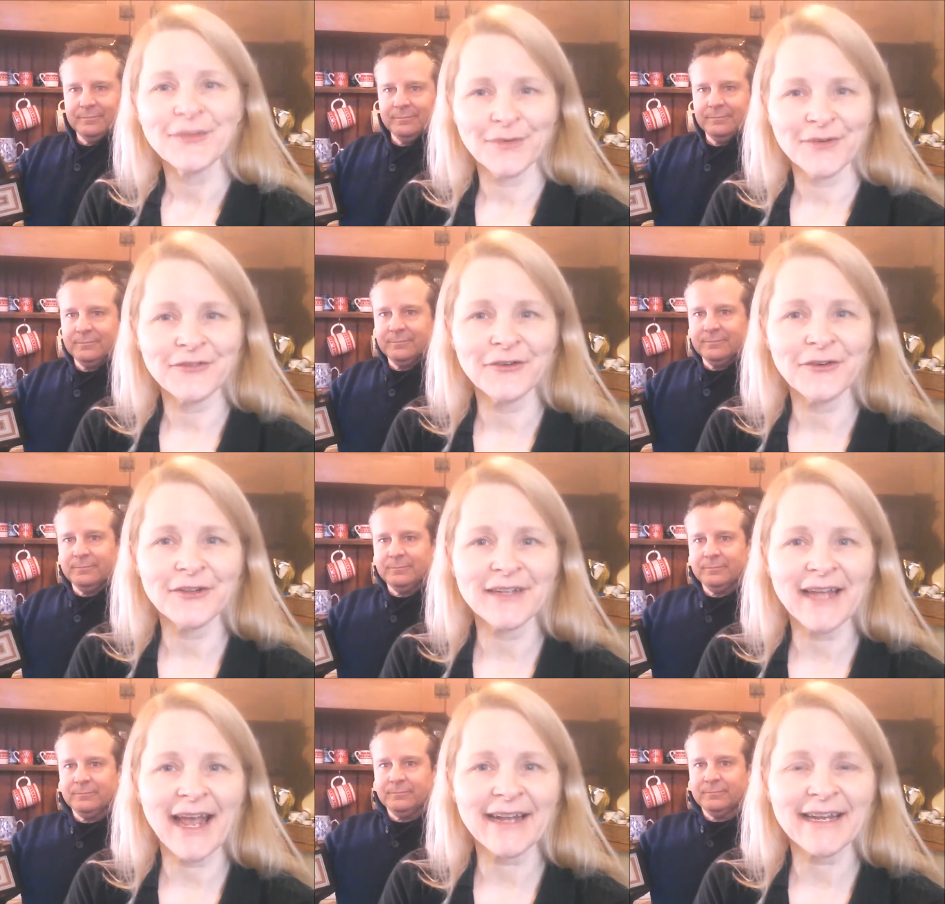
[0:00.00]
Speaker 1: So when
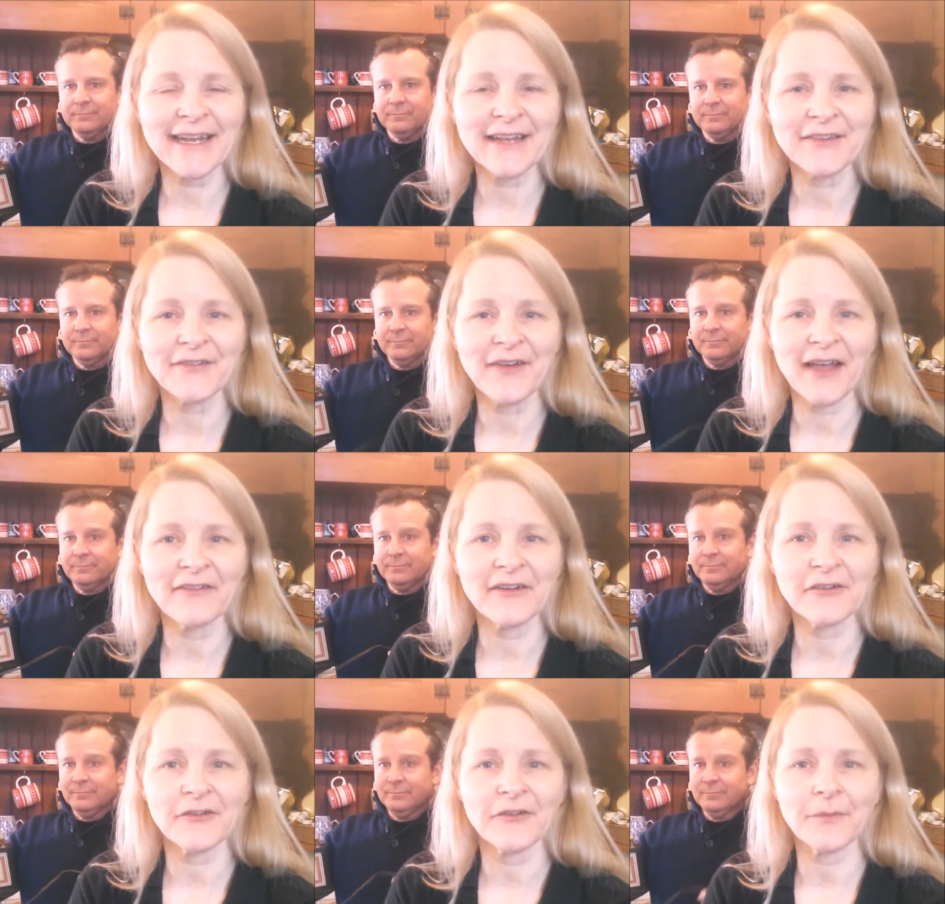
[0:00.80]
Frugal Daddy hits
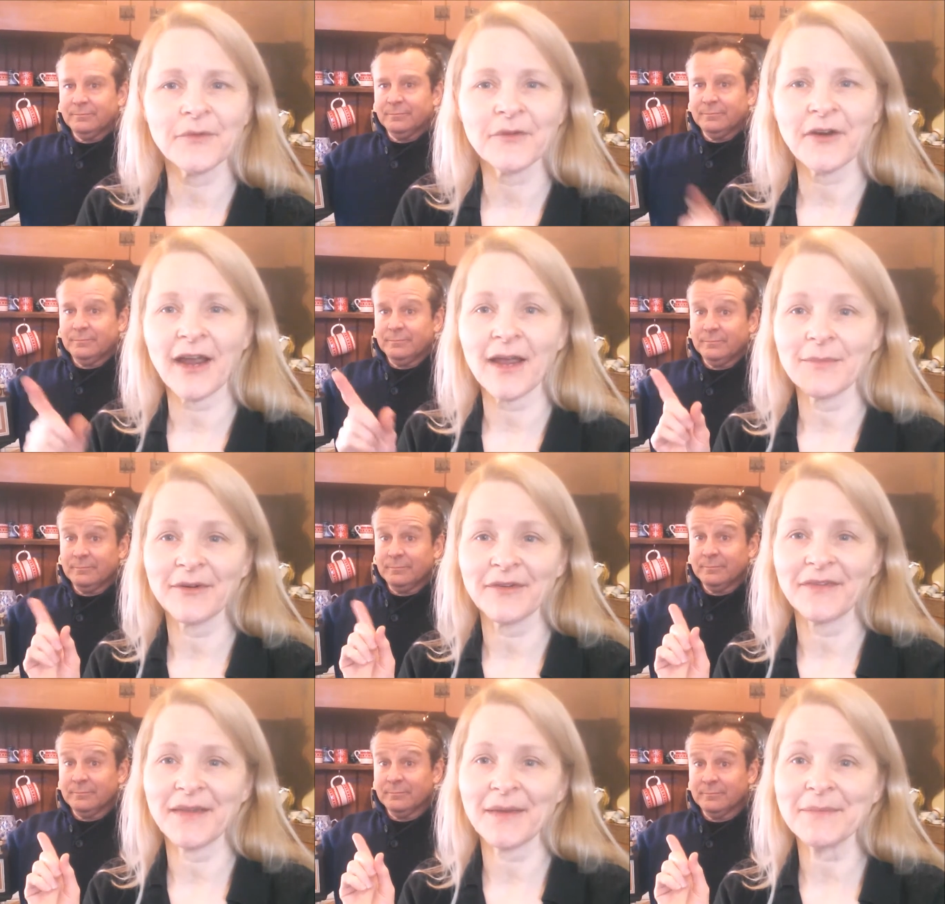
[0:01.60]
500
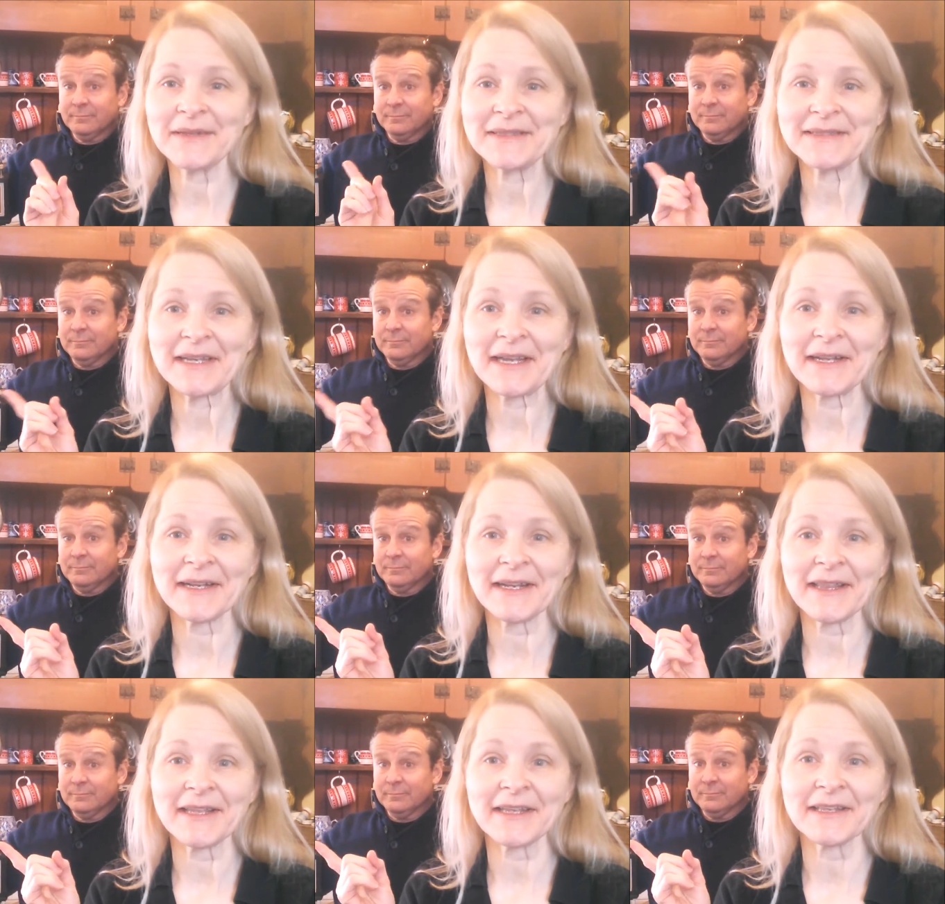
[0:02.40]
subscribers, someone's
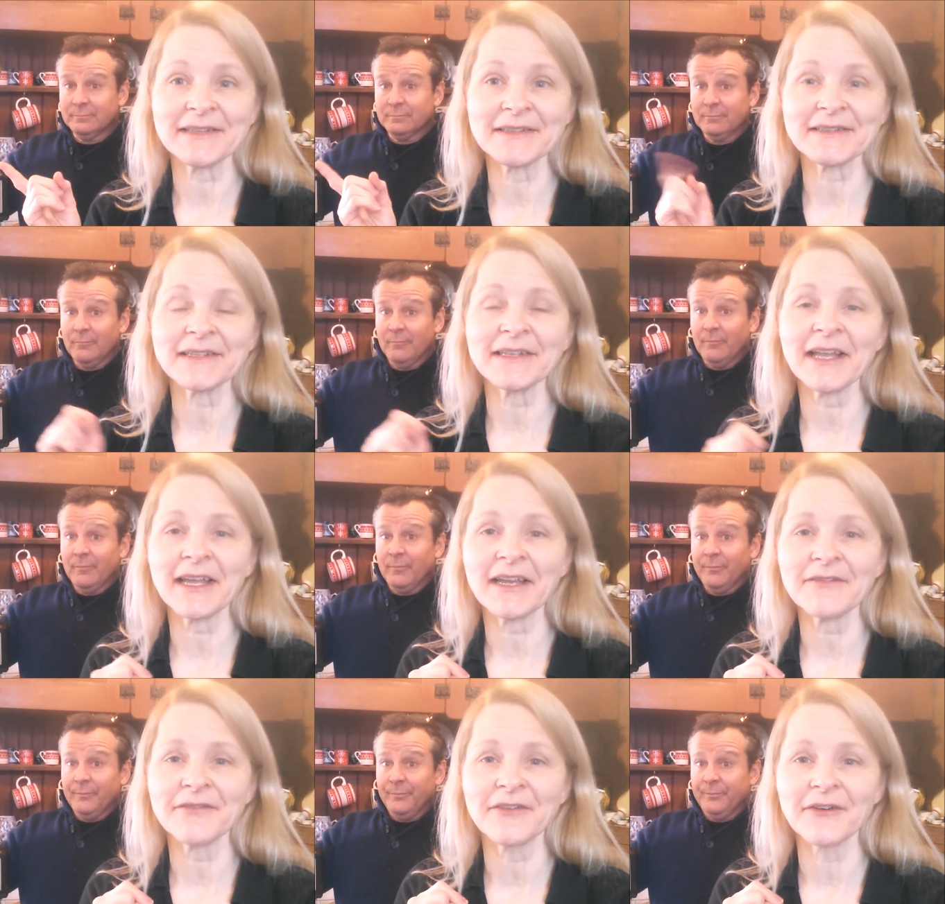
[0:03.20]
getting this
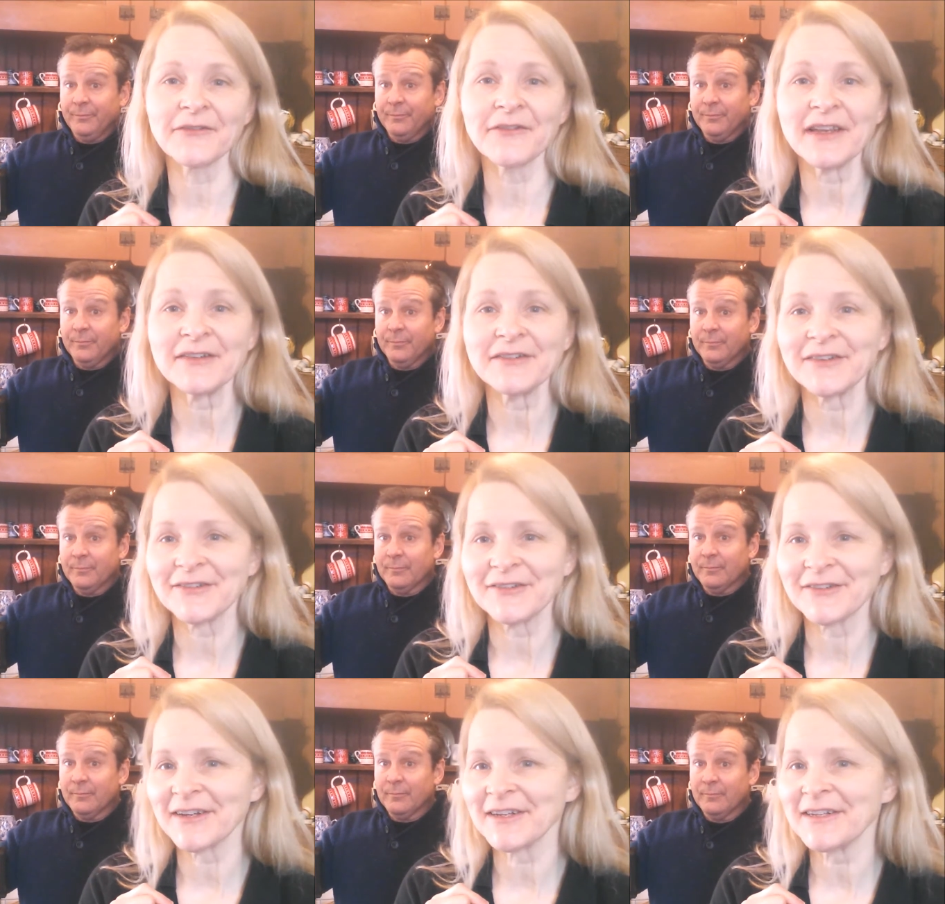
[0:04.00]
delightful
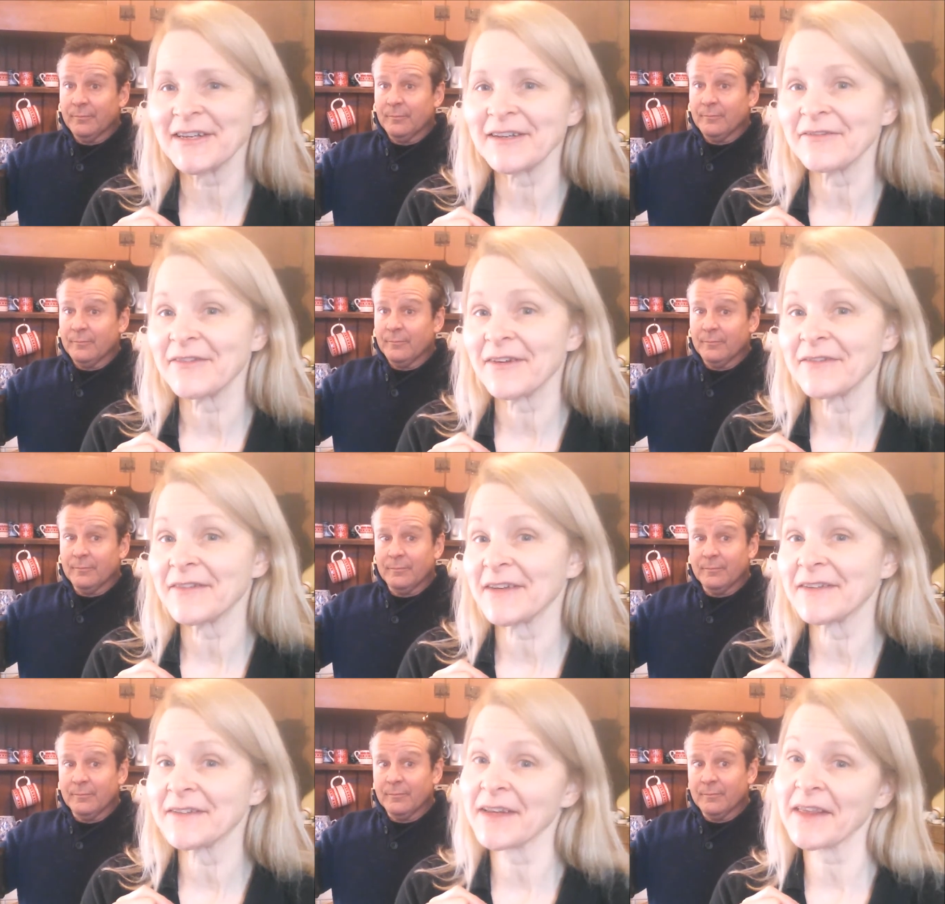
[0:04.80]
vintage
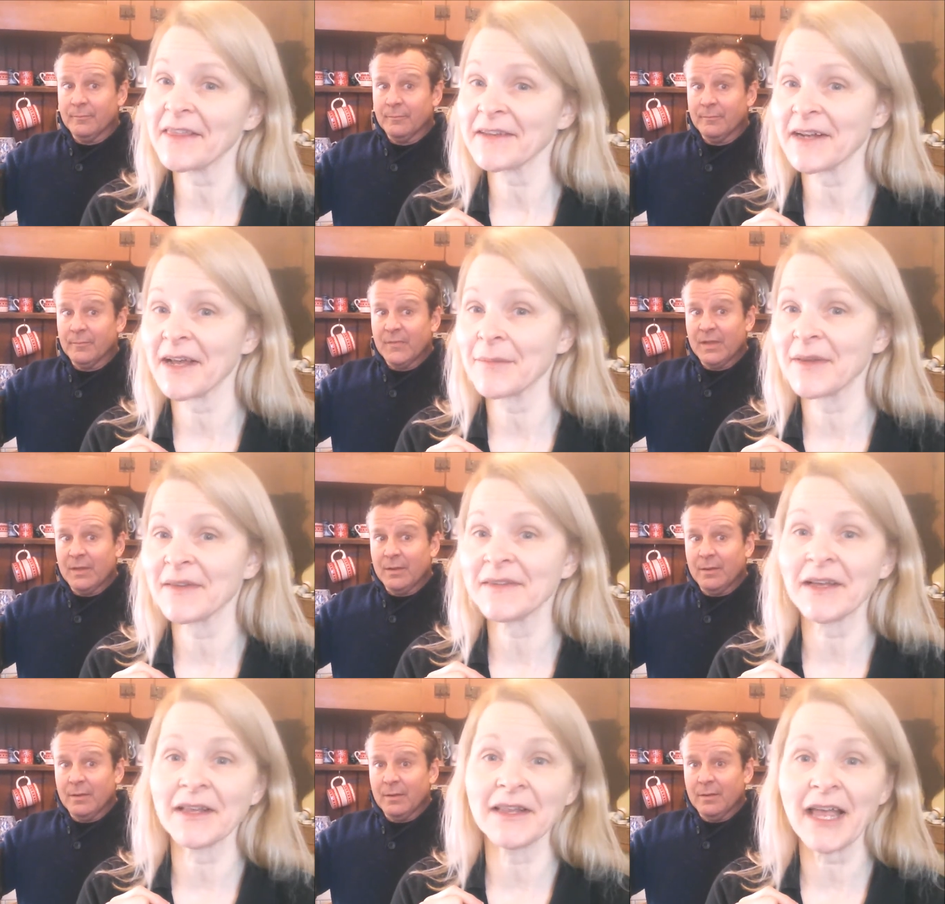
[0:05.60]
1950 Seth
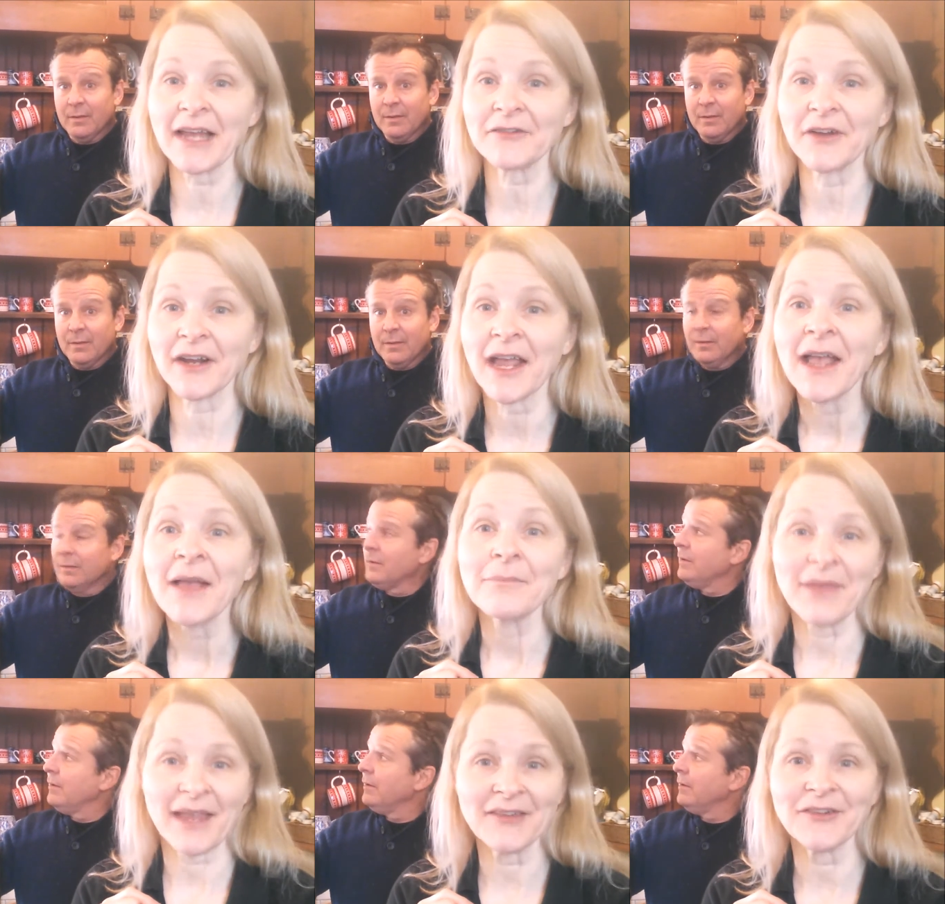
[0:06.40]
Thomas electric
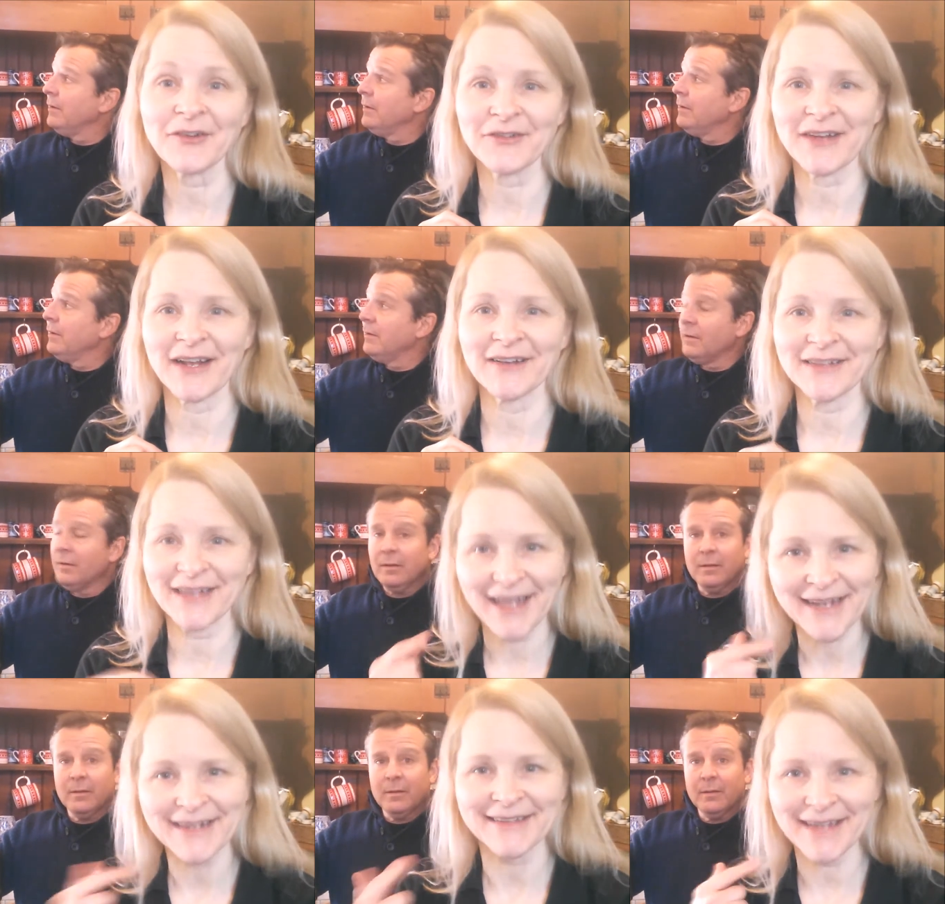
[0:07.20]
banjo style
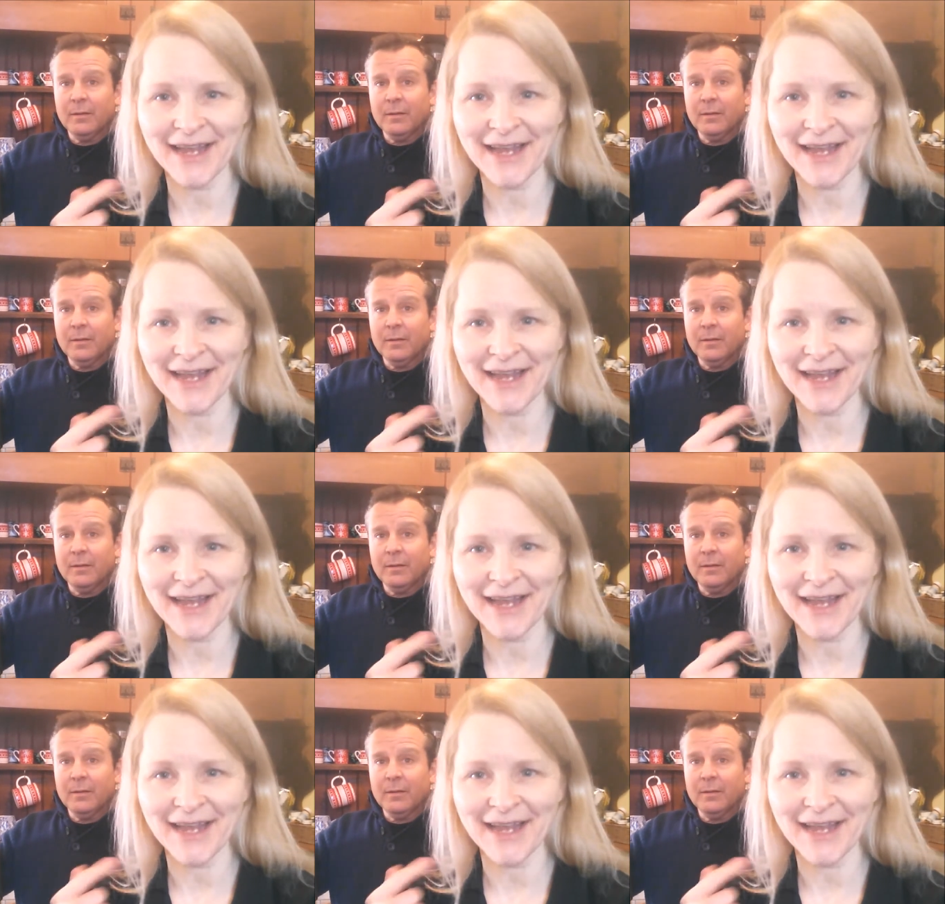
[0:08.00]
clock.